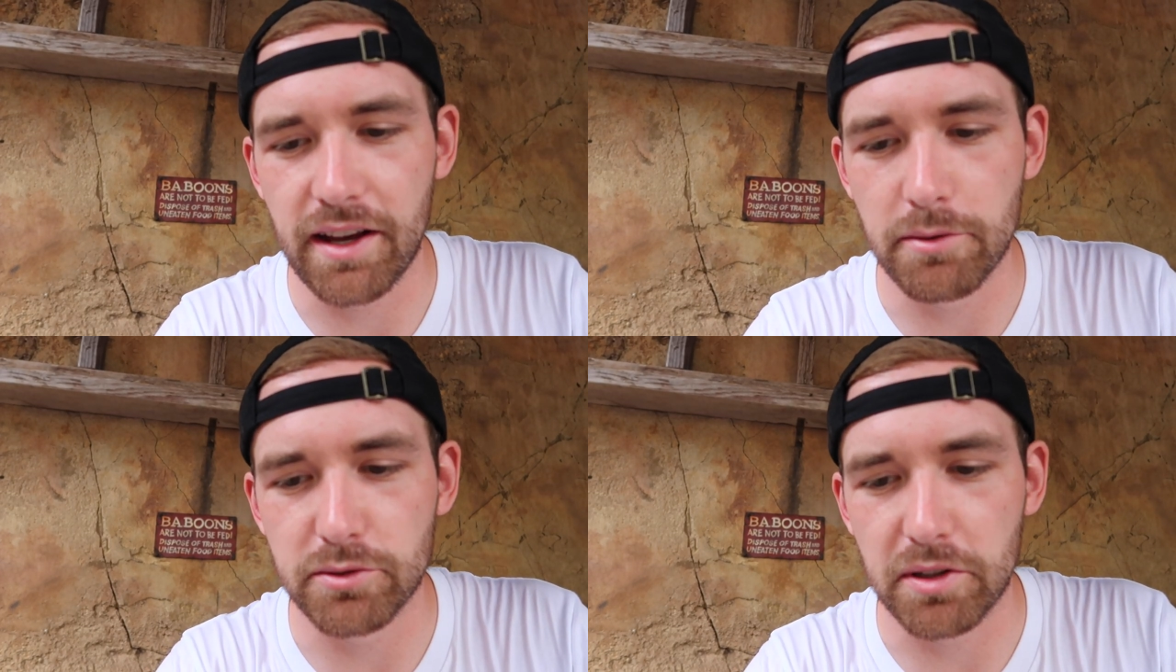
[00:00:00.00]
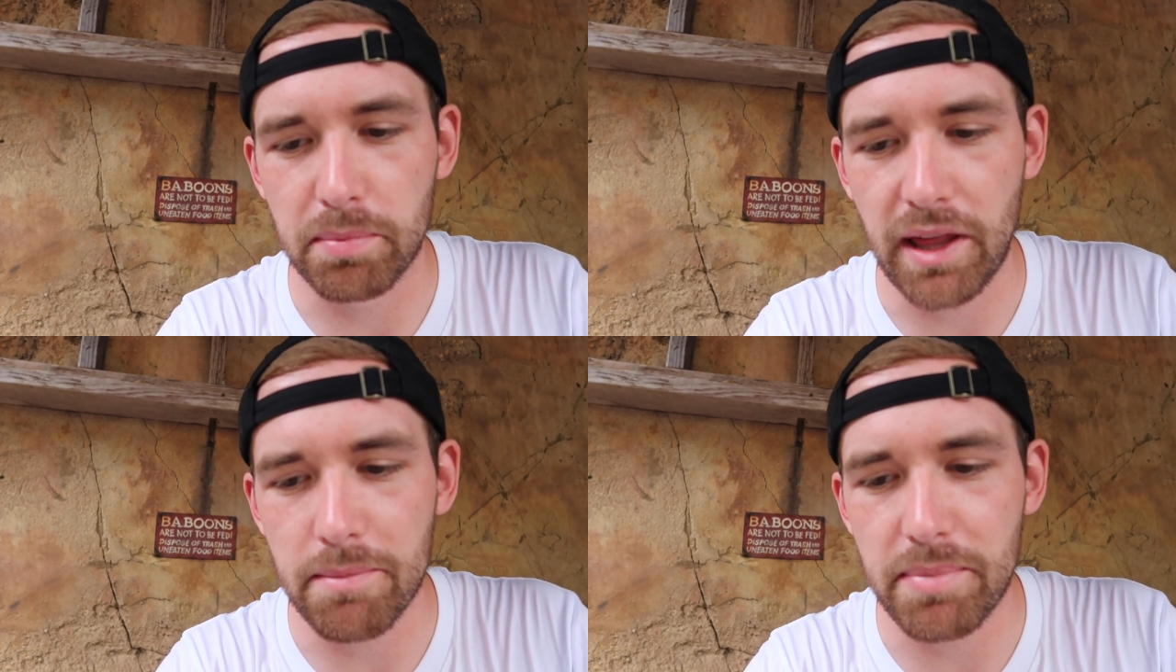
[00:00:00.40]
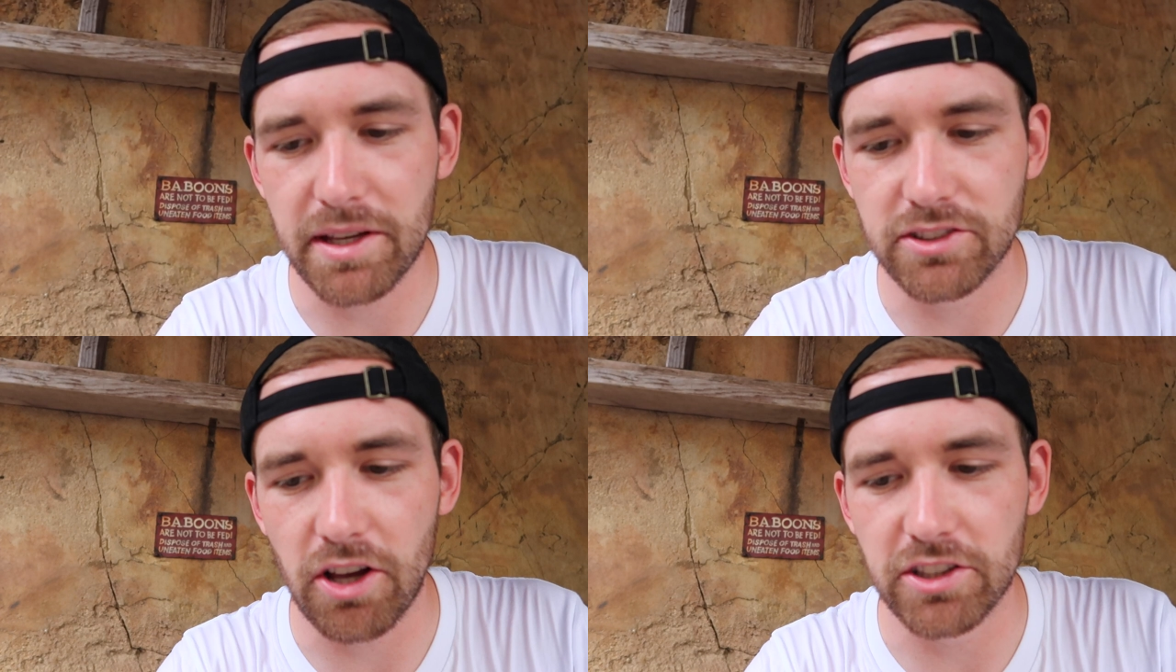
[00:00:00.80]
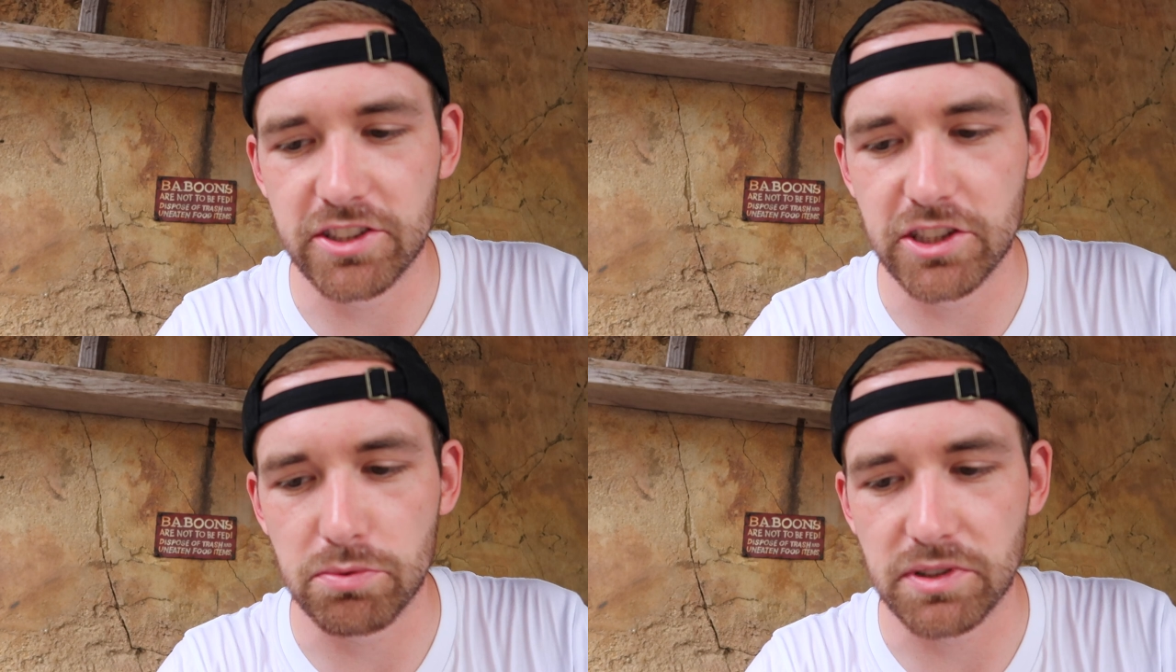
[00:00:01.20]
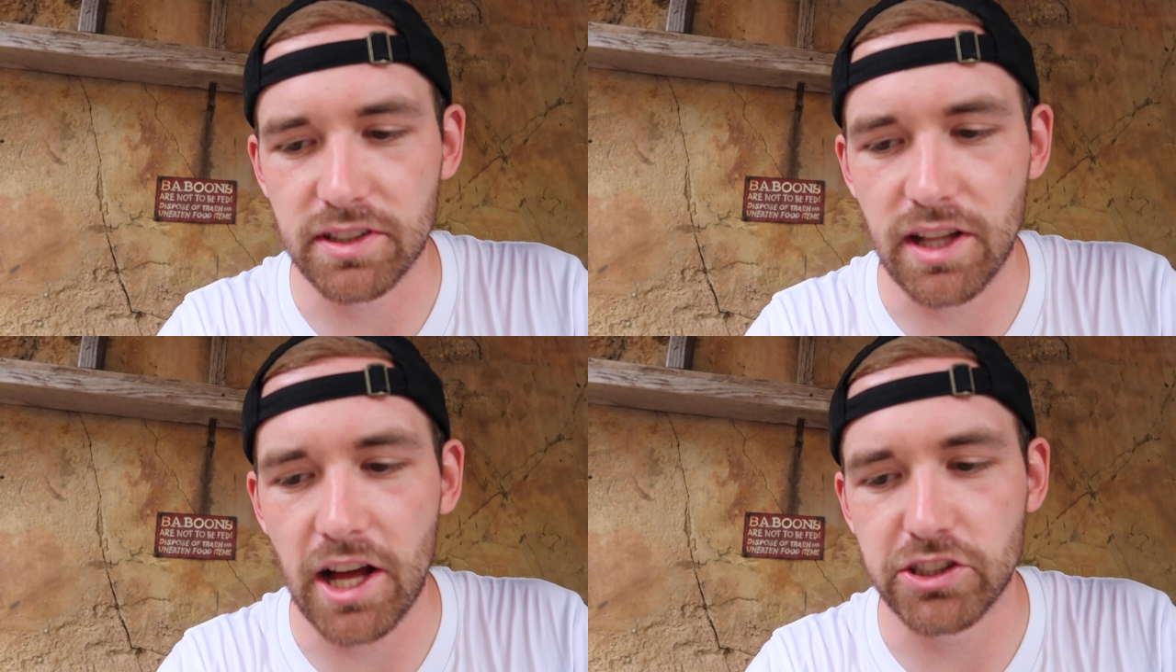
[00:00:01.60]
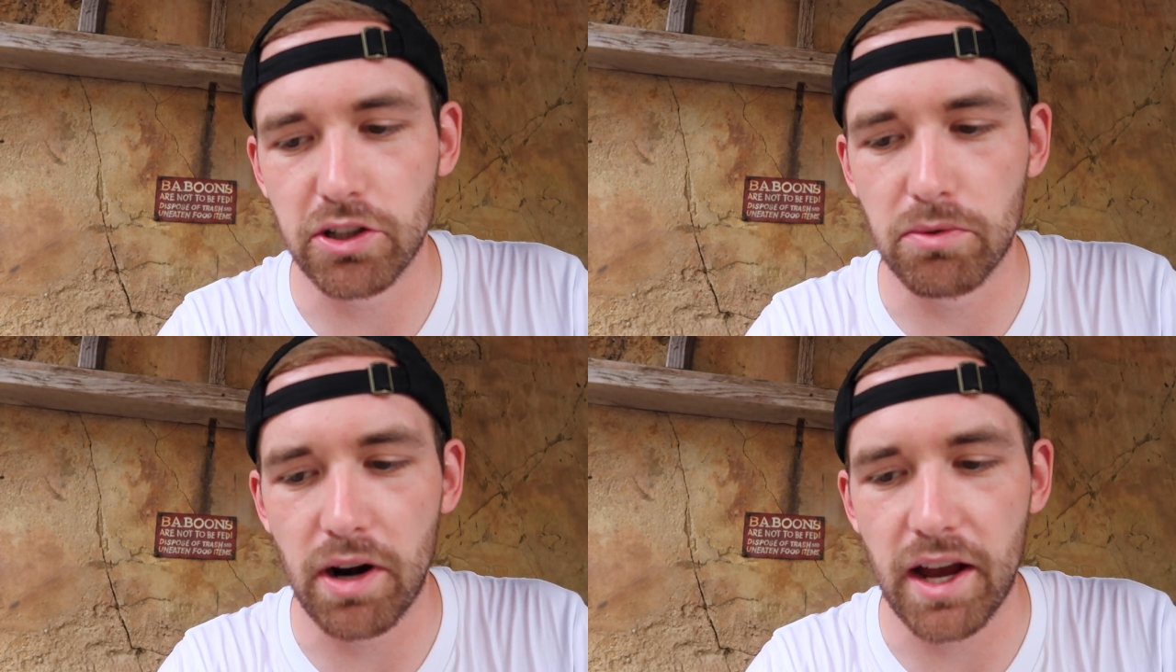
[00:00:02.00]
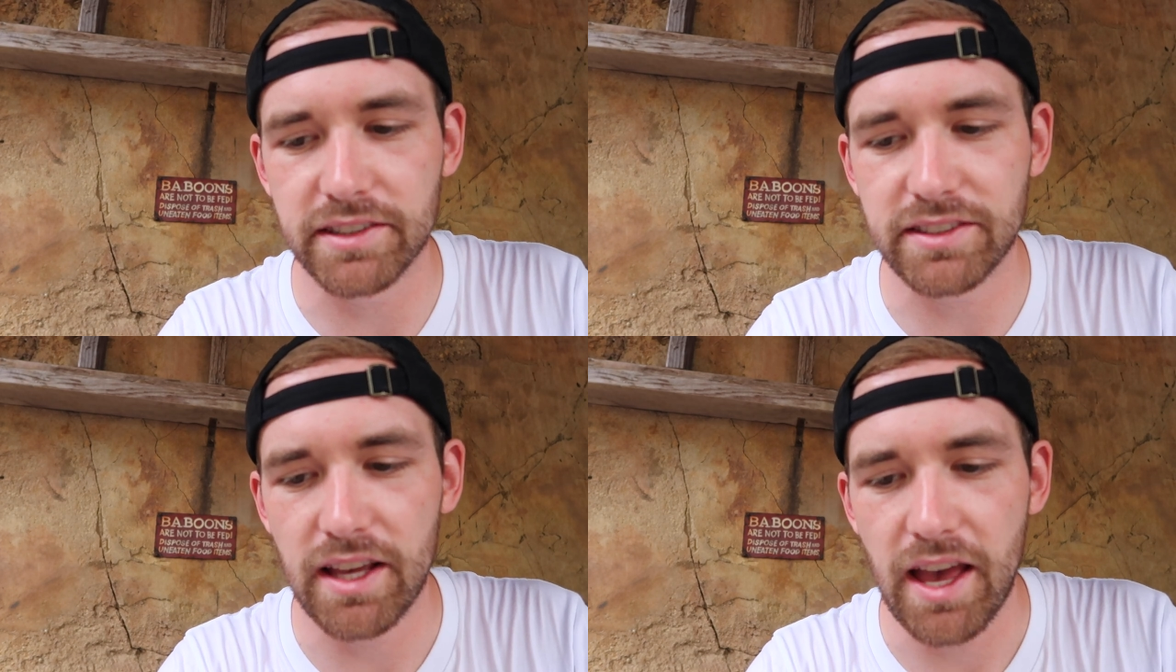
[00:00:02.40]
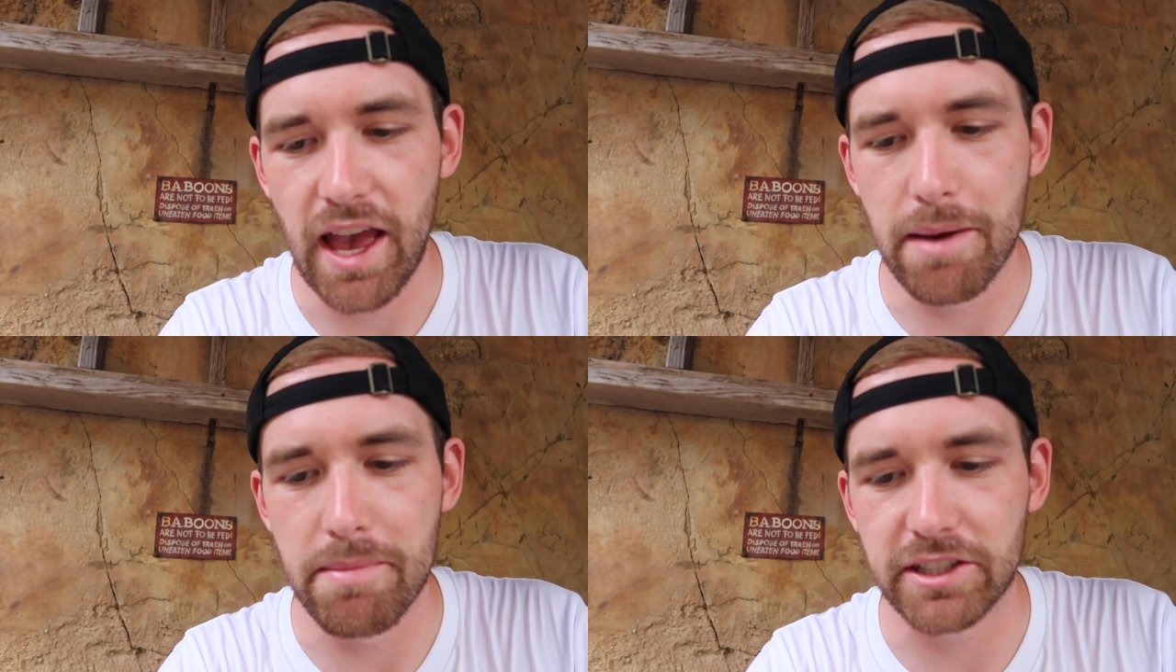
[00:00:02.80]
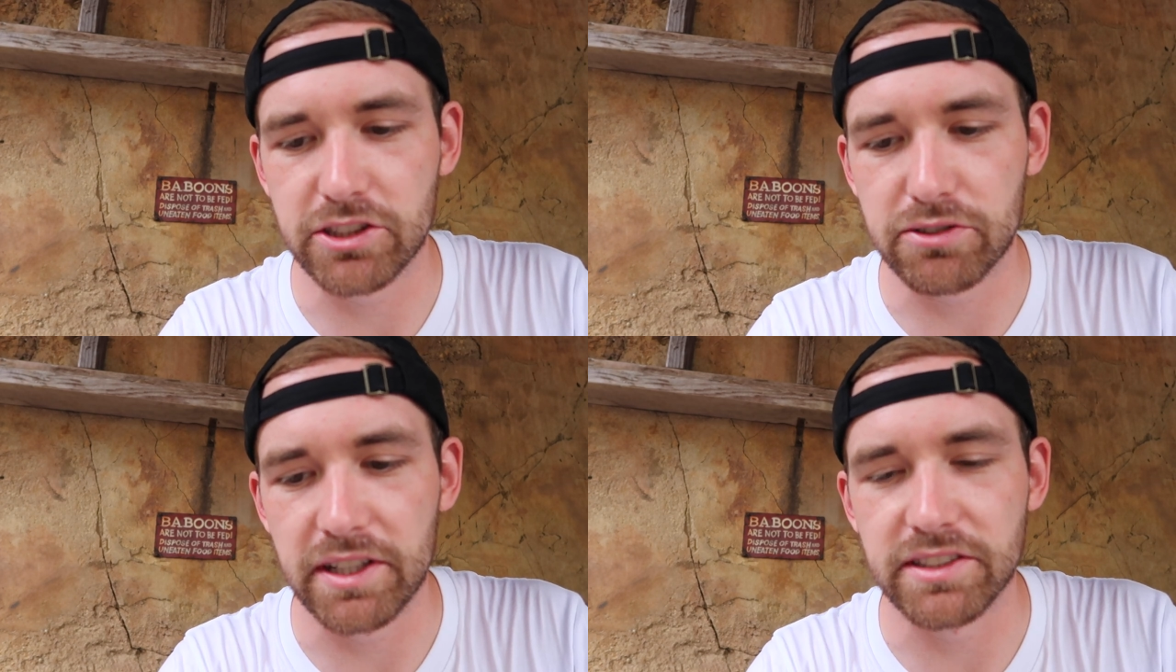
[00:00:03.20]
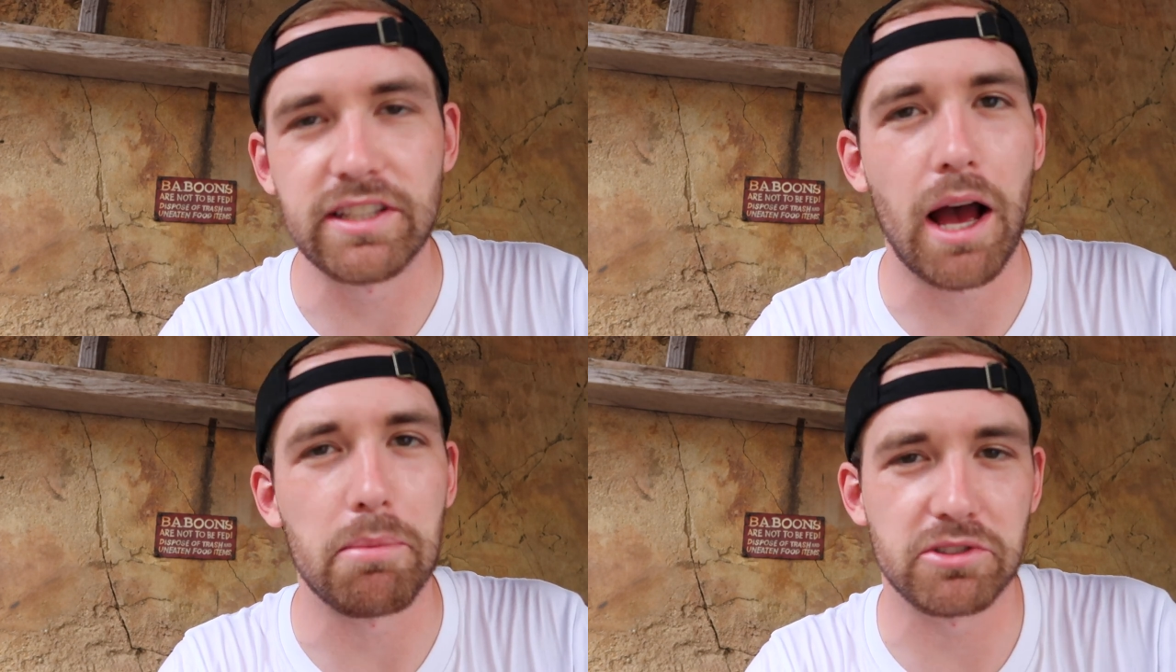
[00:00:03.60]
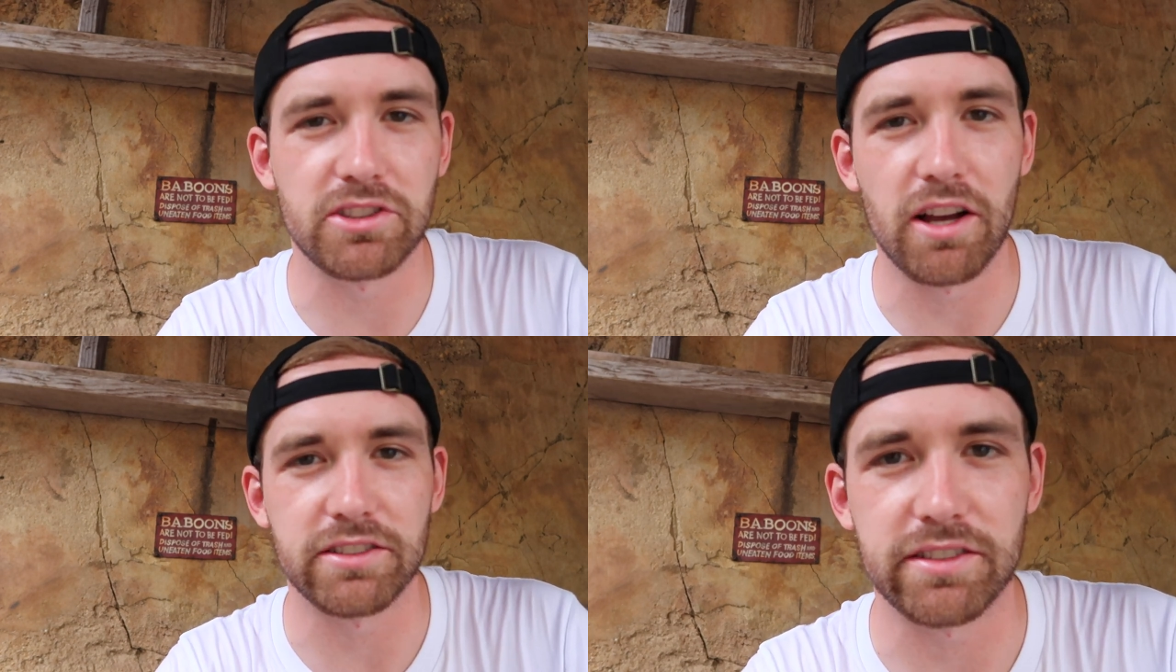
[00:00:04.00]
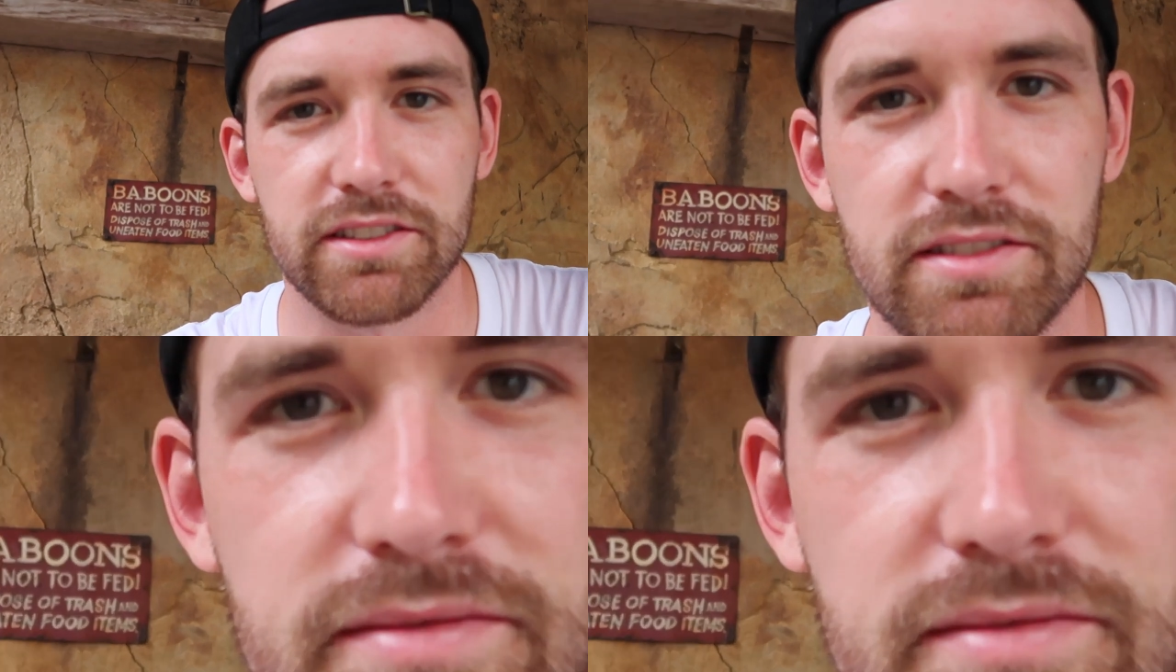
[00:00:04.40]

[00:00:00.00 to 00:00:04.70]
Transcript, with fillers: It comes with plant-based sausage with cilantro rice and mixed greens topped with salsa.